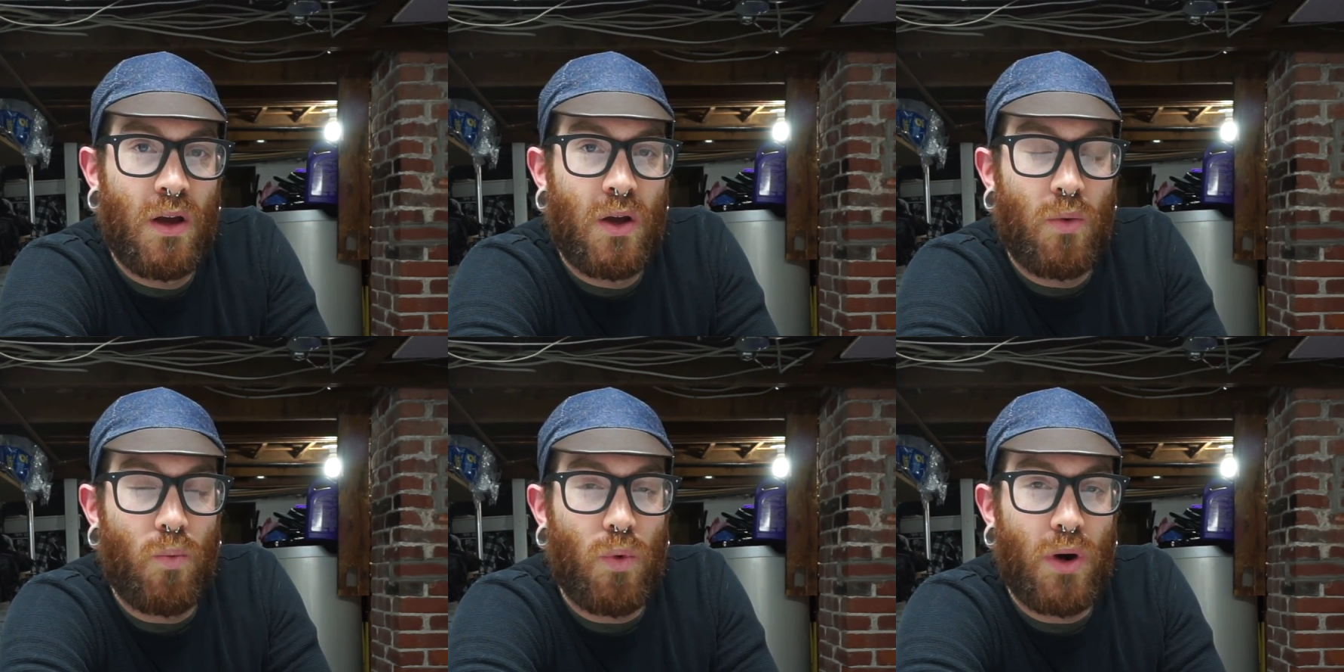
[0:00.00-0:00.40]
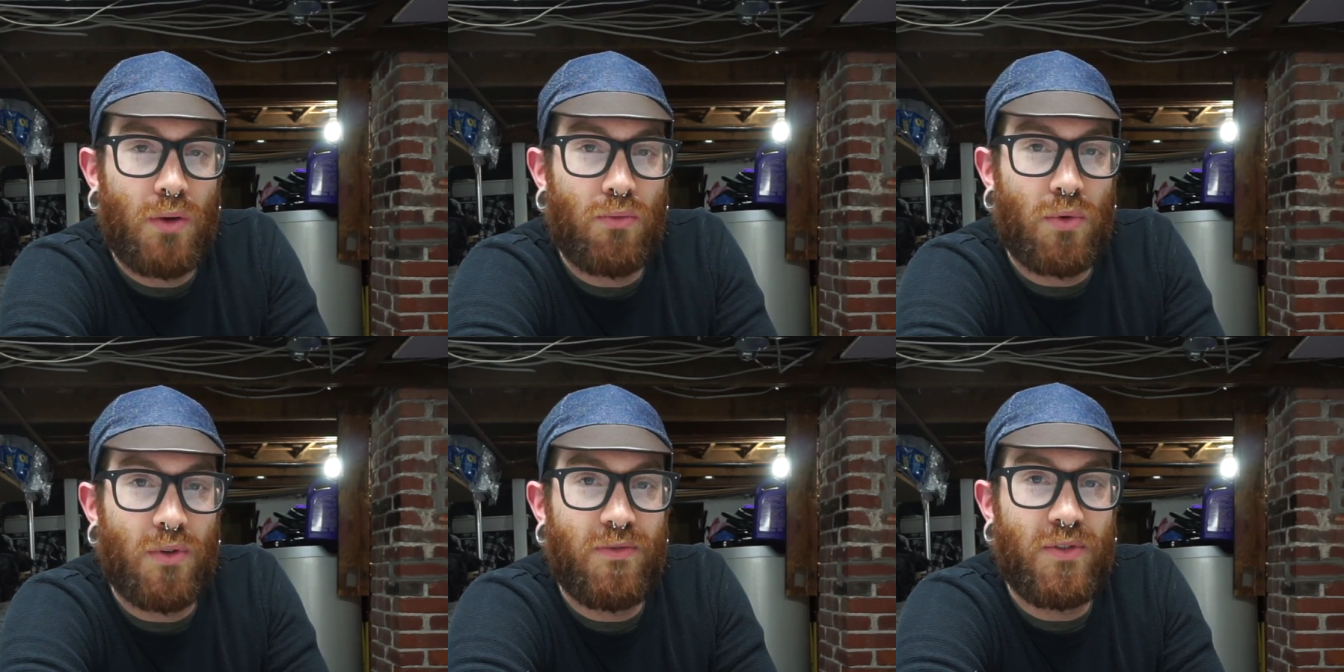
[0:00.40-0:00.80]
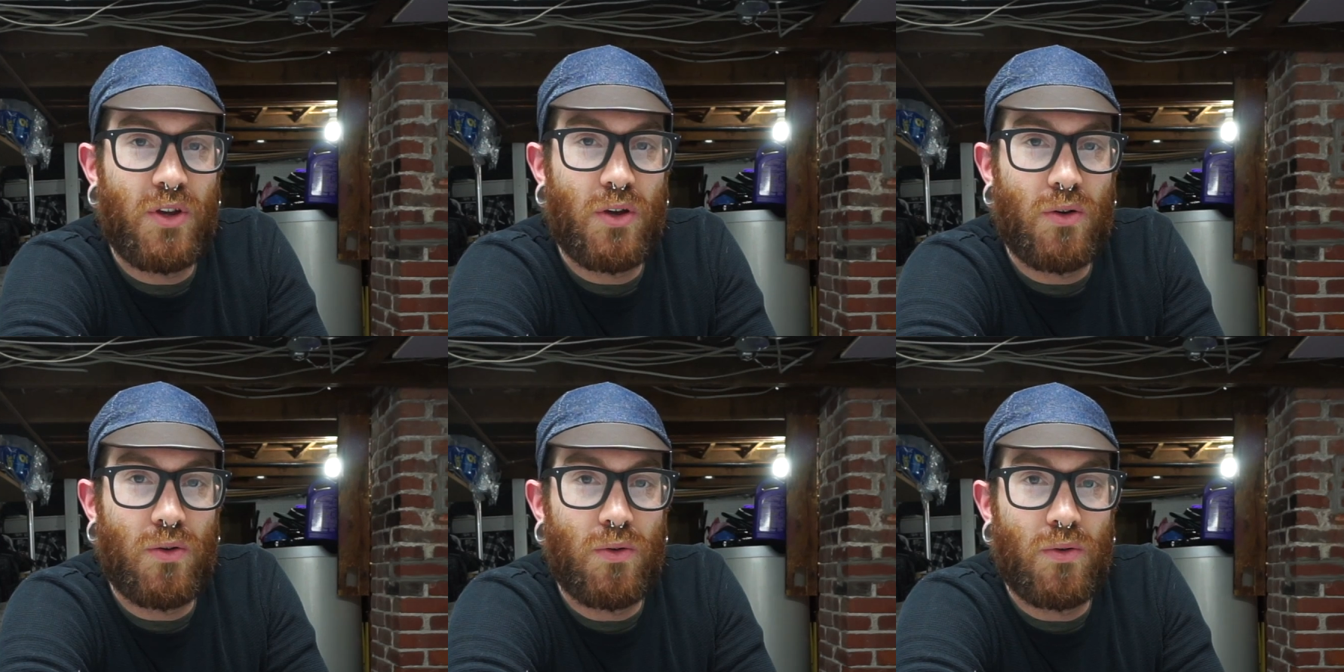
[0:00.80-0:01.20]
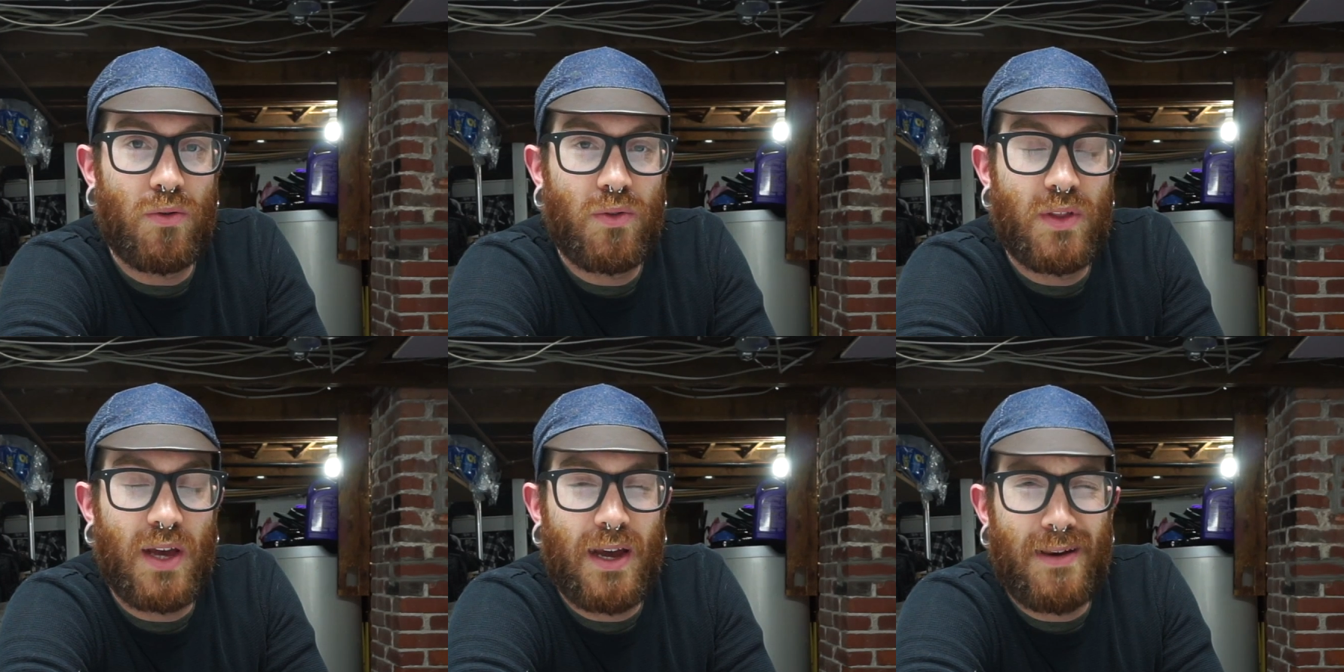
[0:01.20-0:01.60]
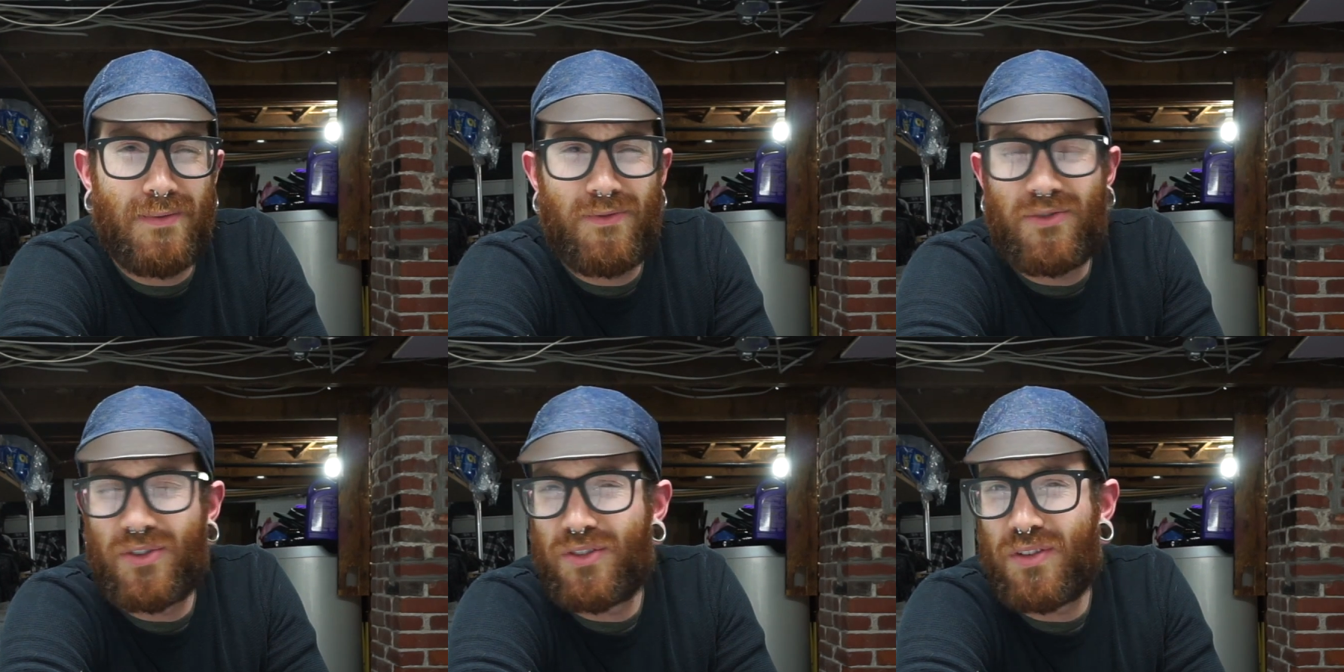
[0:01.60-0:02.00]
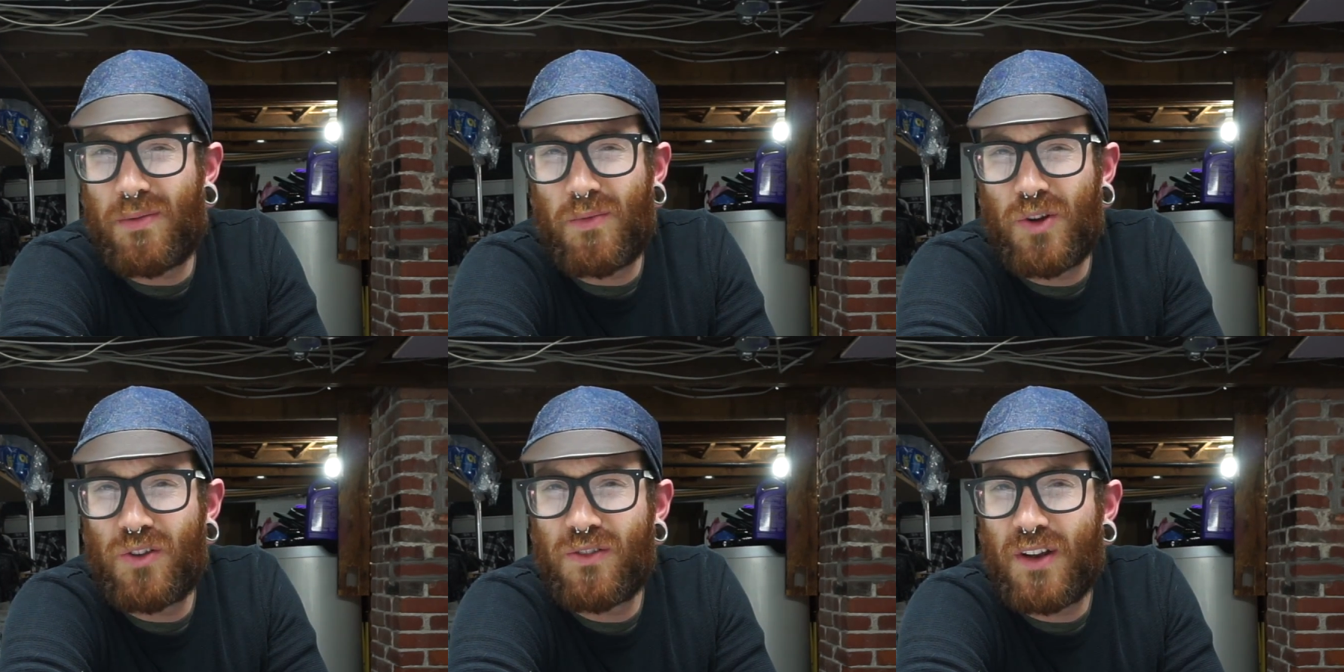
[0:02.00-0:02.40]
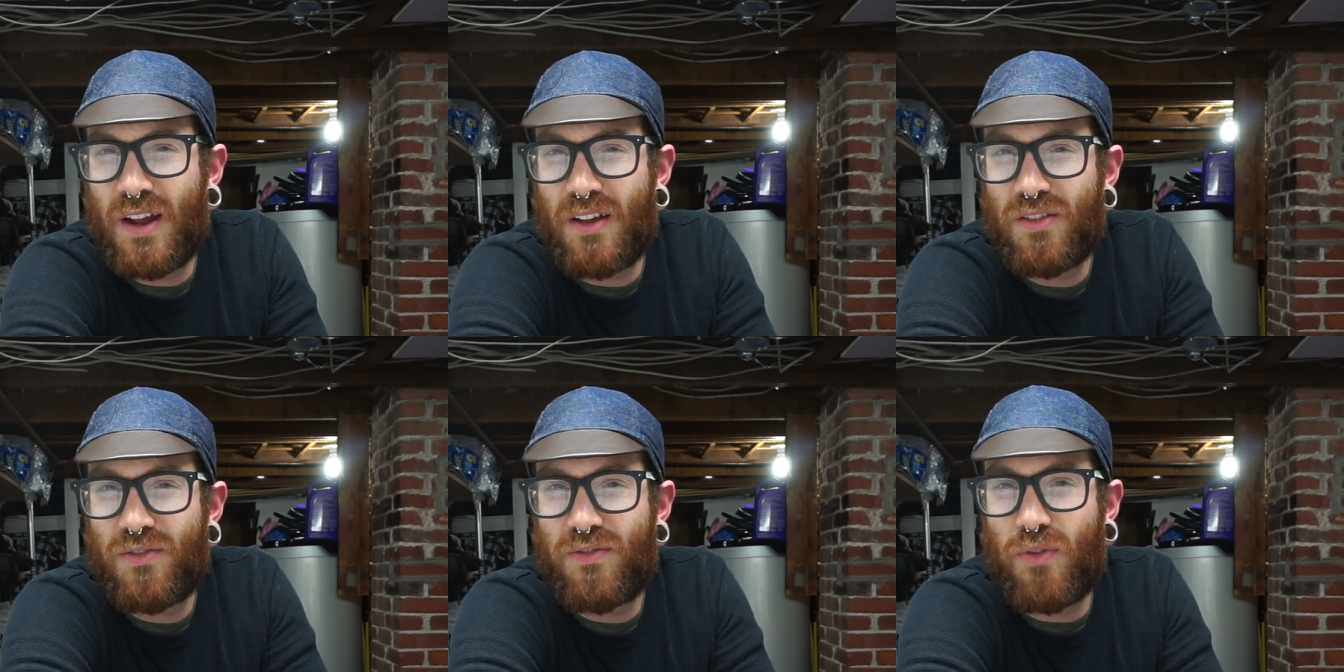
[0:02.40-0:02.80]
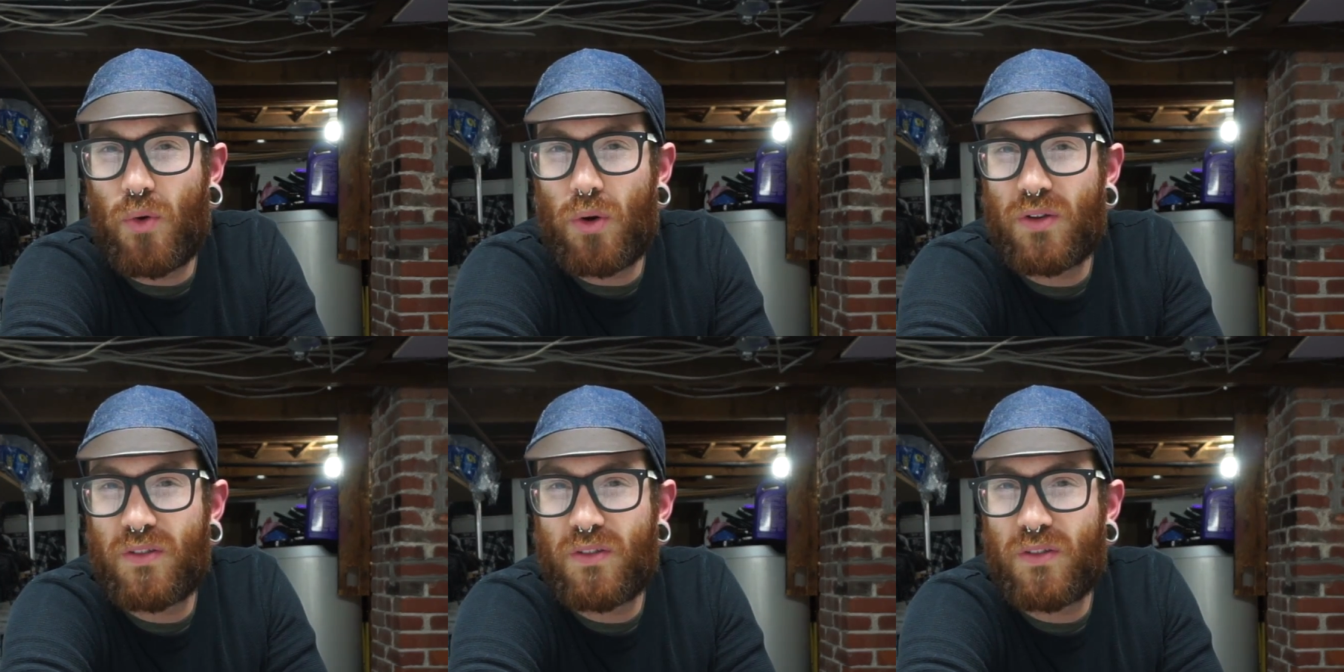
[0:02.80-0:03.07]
one review that for some reason has four